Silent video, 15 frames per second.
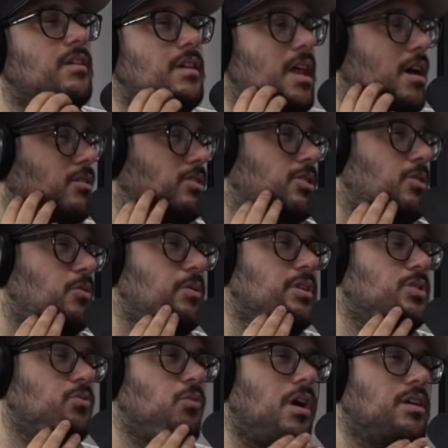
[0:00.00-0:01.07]
Now, is there a
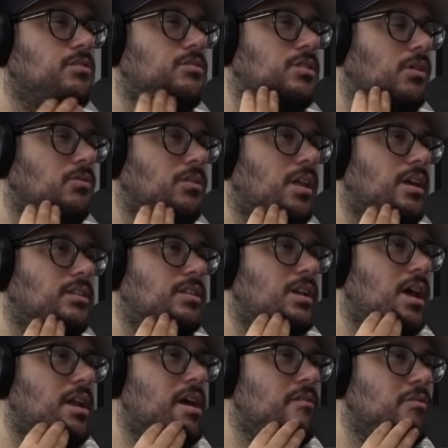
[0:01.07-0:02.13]
reason why you don't like to
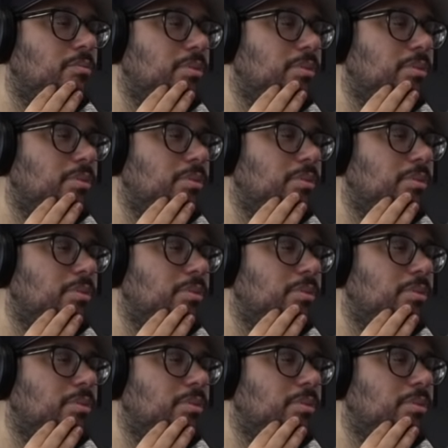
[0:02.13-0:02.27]
not have a